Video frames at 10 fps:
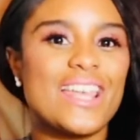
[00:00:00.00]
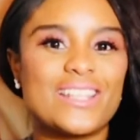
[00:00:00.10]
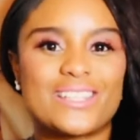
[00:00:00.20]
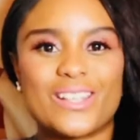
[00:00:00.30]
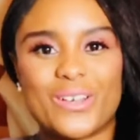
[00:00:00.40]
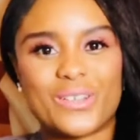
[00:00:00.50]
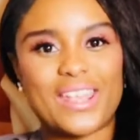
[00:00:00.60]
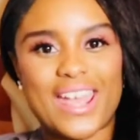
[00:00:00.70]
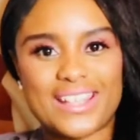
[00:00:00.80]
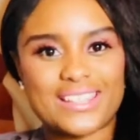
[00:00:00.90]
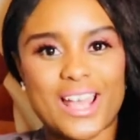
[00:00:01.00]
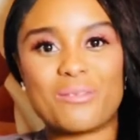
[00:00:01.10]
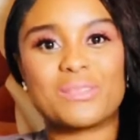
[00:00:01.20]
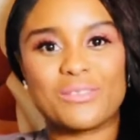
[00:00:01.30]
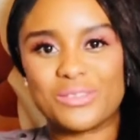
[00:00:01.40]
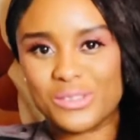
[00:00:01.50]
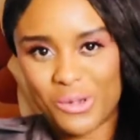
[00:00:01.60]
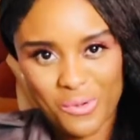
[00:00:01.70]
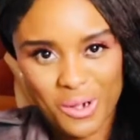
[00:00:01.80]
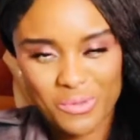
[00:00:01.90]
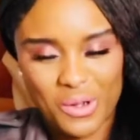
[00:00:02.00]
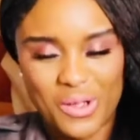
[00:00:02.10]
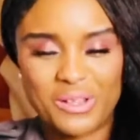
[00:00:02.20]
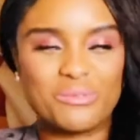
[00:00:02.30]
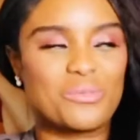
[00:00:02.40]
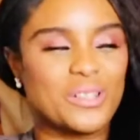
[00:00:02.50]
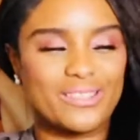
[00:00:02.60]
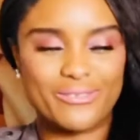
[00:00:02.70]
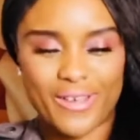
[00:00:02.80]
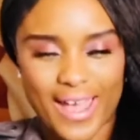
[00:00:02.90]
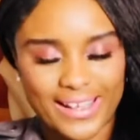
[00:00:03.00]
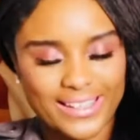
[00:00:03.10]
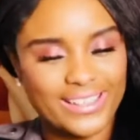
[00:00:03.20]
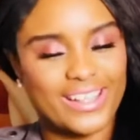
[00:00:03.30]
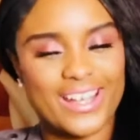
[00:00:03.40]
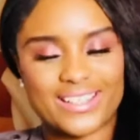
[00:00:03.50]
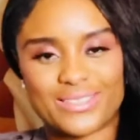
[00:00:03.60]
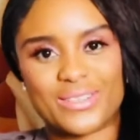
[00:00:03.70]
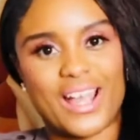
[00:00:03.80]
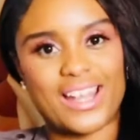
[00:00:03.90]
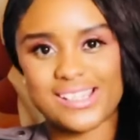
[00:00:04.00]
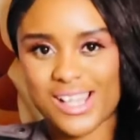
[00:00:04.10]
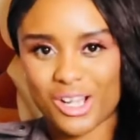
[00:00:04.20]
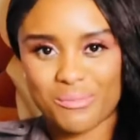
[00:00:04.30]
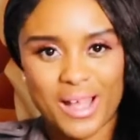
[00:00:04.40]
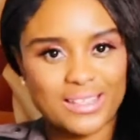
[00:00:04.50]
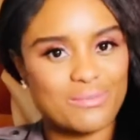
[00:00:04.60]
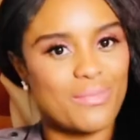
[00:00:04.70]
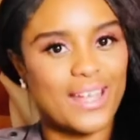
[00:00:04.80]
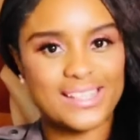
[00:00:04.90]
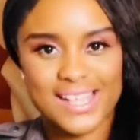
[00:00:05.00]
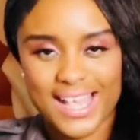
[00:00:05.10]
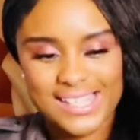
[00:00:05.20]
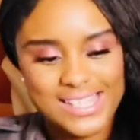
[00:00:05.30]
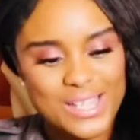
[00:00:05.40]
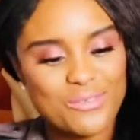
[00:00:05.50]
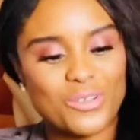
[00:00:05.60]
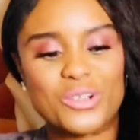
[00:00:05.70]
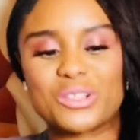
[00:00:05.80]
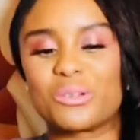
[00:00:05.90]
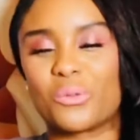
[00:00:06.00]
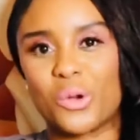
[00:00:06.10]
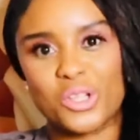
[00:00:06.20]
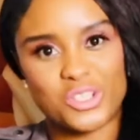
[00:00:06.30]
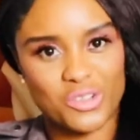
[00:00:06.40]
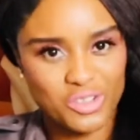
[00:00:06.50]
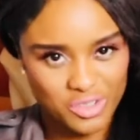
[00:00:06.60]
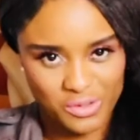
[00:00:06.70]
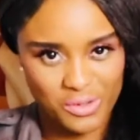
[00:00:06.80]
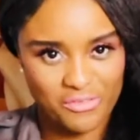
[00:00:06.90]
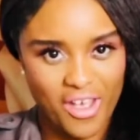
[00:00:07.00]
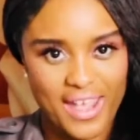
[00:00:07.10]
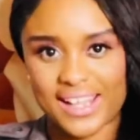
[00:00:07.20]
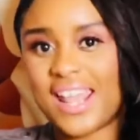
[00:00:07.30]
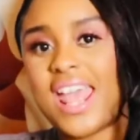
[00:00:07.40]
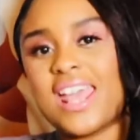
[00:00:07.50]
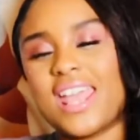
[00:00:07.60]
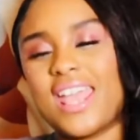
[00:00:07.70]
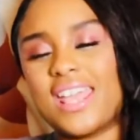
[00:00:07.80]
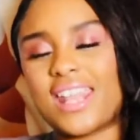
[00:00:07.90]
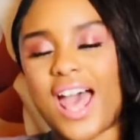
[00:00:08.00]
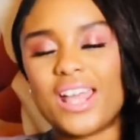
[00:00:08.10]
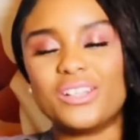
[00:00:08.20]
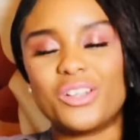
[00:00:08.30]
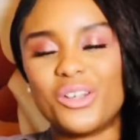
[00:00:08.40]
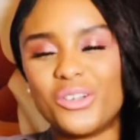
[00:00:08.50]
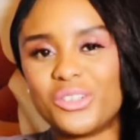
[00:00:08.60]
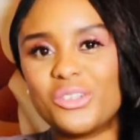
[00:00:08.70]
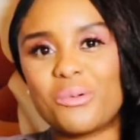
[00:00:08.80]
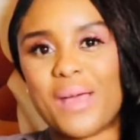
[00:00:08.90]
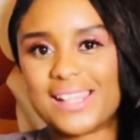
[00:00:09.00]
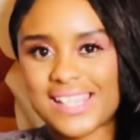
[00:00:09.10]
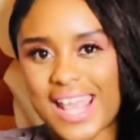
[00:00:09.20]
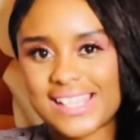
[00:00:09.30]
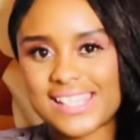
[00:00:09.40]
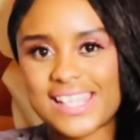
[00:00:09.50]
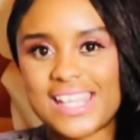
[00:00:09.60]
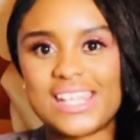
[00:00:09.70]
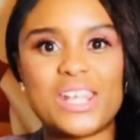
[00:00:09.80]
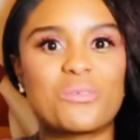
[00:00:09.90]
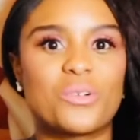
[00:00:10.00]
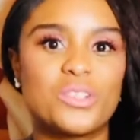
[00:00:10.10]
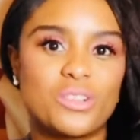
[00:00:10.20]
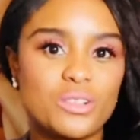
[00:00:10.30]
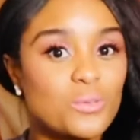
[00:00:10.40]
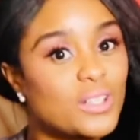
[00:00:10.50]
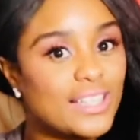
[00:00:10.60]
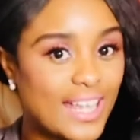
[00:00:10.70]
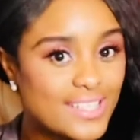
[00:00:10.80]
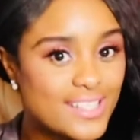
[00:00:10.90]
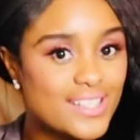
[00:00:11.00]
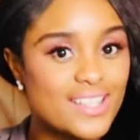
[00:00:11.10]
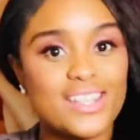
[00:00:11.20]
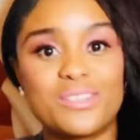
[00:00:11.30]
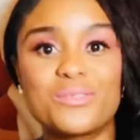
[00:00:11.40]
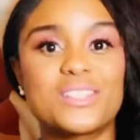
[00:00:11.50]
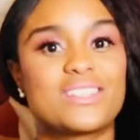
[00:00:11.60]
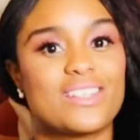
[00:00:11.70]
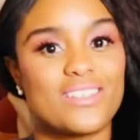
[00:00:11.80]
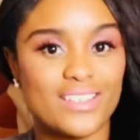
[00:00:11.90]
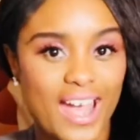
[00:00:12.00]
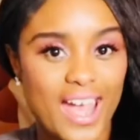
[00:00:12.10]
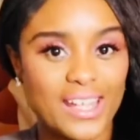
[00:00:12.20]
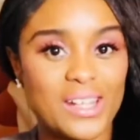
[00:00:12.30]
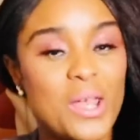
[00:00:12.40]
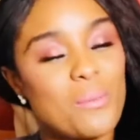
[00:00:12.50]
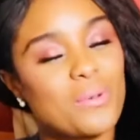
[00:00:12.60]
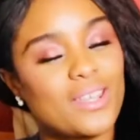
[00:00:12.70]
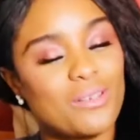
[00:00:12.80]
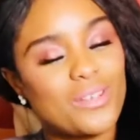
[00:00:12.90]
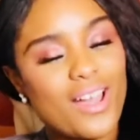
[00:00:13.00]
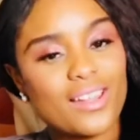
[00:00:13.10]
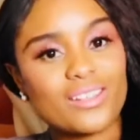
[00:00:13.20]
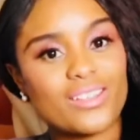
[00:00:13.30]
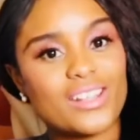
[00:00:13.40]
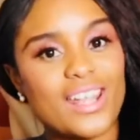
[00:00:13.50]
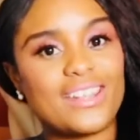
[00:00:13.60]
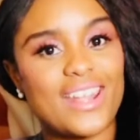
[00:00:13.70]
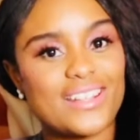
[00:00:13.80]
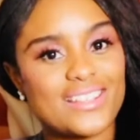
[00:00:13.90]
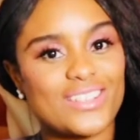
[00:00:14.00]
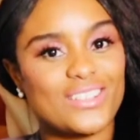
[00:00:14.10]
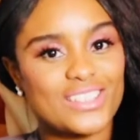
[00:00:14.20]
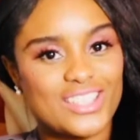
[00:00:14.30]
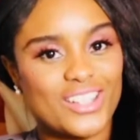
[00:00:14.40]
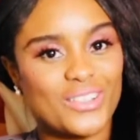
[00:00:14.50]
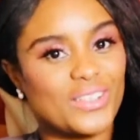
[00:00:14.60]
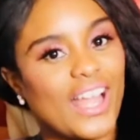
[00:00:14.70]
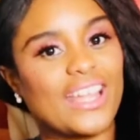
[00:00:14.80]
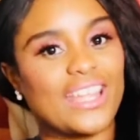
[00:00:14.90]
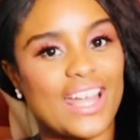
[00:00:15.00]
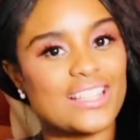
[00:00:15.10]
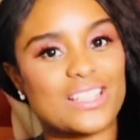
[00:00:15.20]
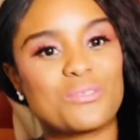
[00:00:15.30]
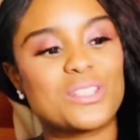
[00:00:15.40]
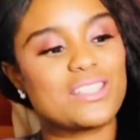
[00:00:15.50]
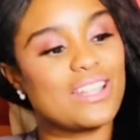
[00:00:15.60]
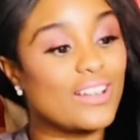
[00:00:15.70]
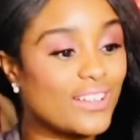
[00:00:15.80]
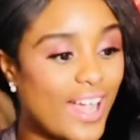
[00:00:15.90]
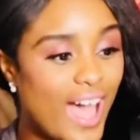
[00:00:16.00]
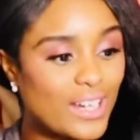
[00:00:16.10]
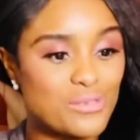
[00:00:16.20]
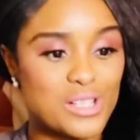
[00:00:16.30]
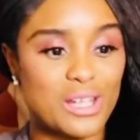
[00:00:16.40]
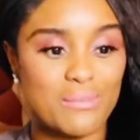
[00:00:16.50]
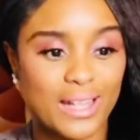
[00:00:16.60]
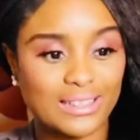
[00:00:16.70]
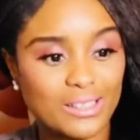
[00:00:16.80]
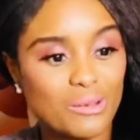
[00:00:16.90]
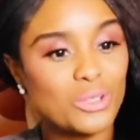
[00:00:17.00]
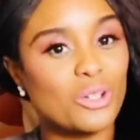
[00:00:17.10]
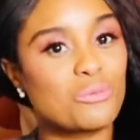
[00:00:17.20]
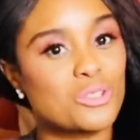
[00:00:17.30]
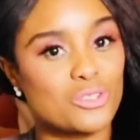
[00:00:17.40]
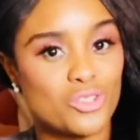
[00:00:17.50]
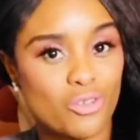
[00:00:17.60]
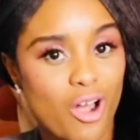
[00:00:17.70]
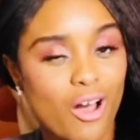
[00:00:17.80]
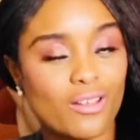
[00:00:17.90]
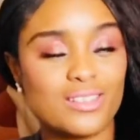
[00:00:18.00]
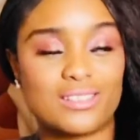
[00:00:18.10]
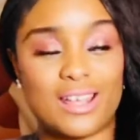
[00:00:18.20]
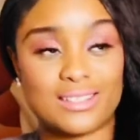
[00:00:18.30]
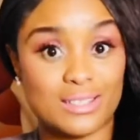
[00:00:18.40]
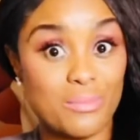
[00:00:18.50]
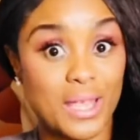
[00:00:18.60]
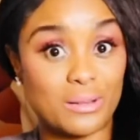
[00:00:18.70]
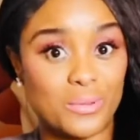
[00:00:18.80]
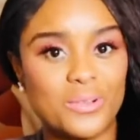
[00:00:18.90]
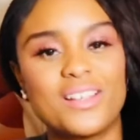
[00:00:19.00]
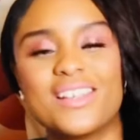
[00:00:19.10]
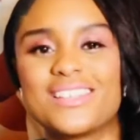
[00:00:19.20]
So yes, I'm definitely know where I'm going with the fight. Yes, we got to talk about the Mike Tyson versus the Roy Jones Jr. fight. And I know, Mike Tyson and Roy Jones were the legends and it was their night. But can we all agree that Nate stole the show? Like, yes, it was their night. It was all about them. It was a draw. That's debatable.